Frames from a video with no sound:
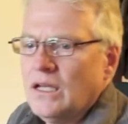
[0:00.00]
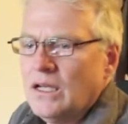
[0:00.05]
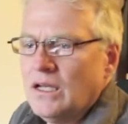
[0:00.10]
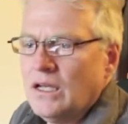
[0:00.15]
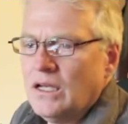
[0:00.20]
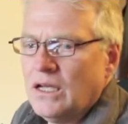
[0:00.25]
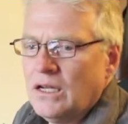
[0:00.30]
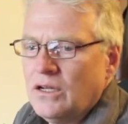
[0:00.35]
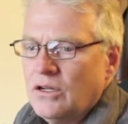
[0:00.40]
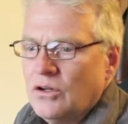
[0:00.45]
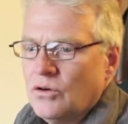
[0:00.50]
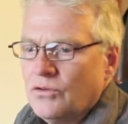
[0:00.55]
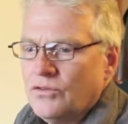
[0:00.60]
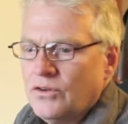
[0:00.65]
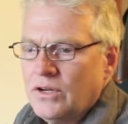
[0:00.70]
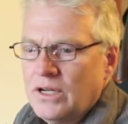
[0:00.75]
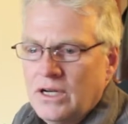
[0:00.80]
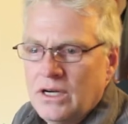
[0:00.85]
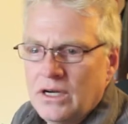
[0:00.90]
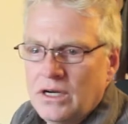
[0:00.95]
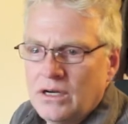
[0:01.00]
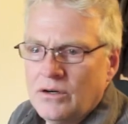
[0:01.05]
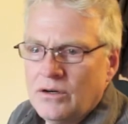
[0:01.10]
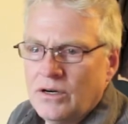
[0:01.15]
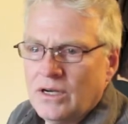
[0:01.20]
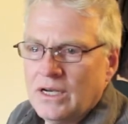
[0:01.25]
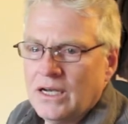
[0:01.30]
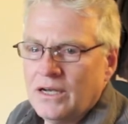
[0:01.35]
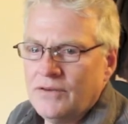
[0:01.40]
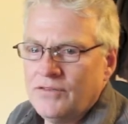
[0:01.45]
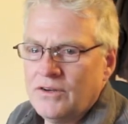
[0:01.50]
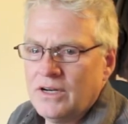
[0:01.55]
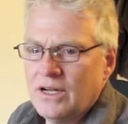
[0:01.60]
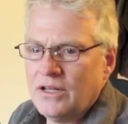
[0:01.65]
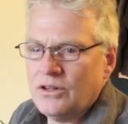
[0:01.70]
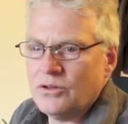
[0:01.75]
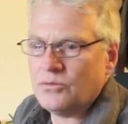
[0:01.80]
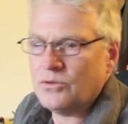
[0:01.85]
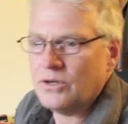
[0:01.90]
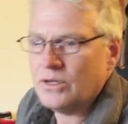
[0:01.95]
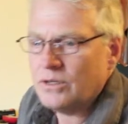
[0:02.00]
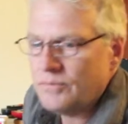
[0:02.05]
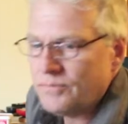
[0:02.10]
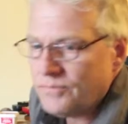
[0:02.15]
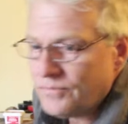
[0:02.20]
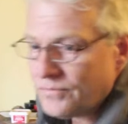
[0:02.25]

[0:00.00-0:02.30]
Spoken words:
And over here I have another one.